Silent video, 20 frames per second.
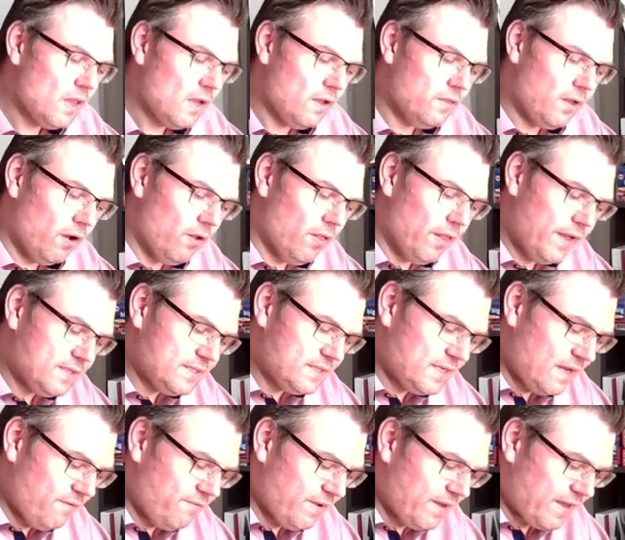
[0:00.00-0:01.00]
Now let's
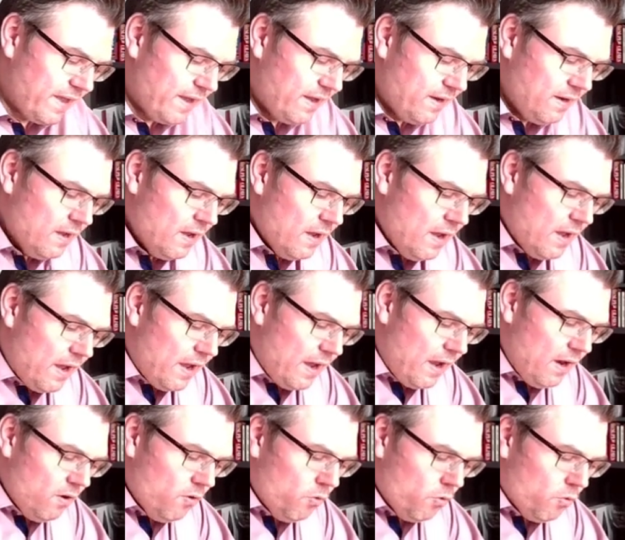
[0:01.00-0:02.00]
have again a
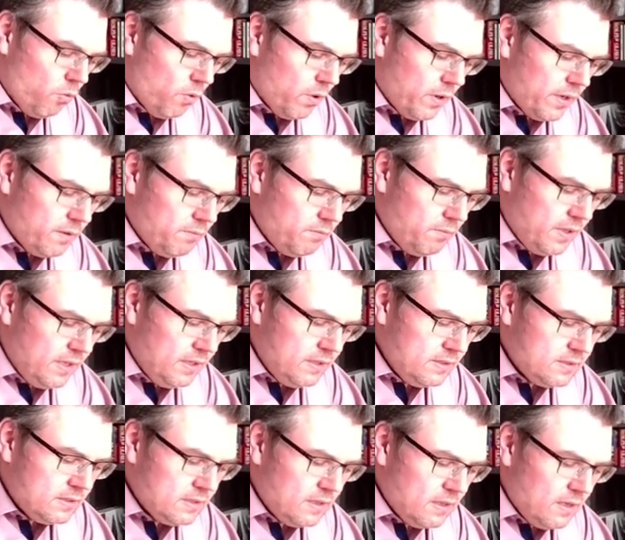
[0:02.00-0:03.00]
look what it
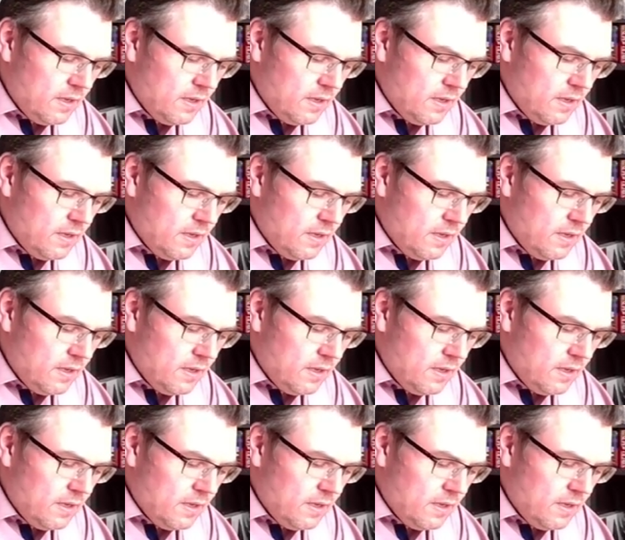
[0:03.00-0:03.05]
means